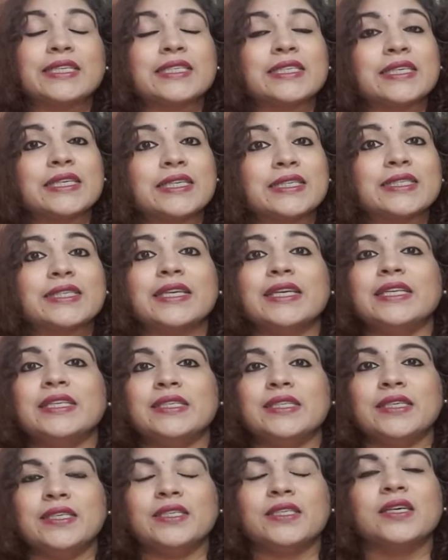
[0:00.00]
it is
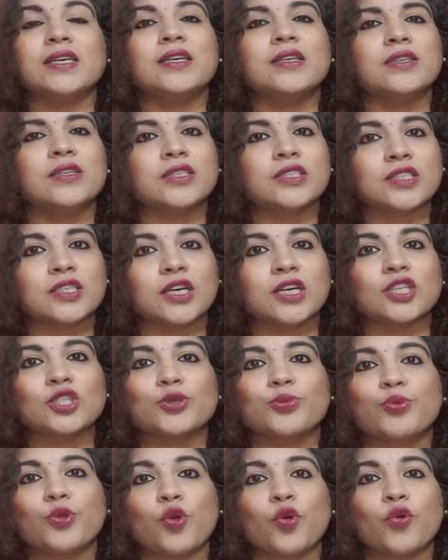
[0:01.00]
indeed a
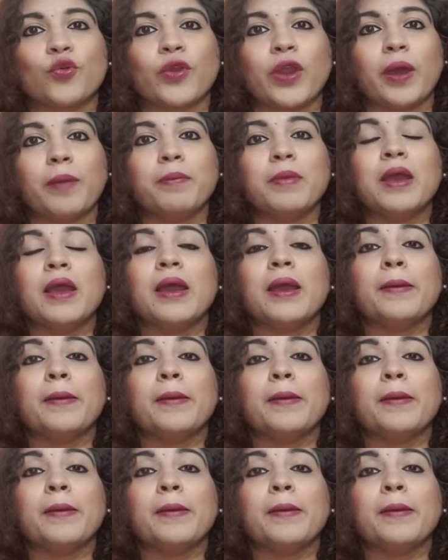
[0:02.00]
research program,